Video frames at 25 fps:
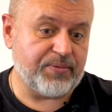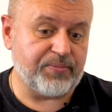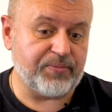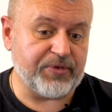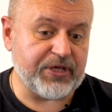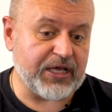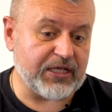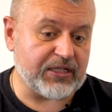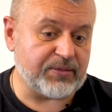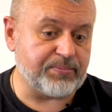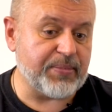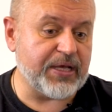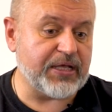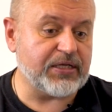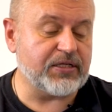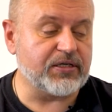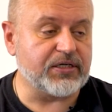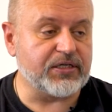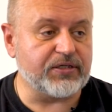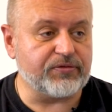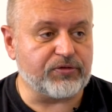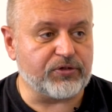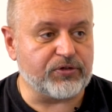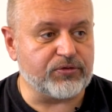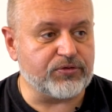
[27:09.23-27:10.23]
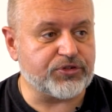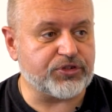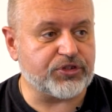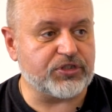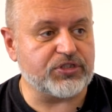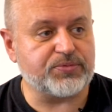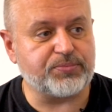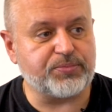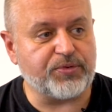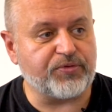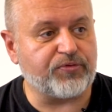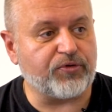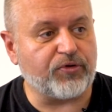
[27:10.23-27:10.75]
We had many
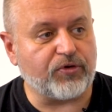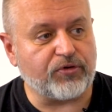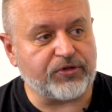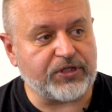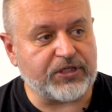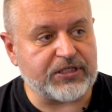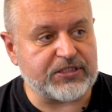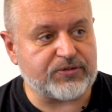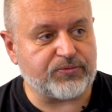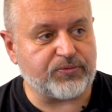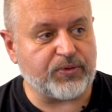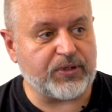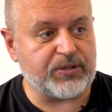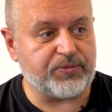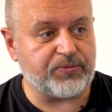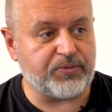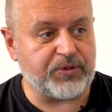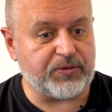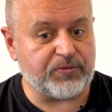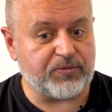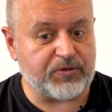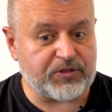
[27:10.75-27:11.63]
revolutions before this when we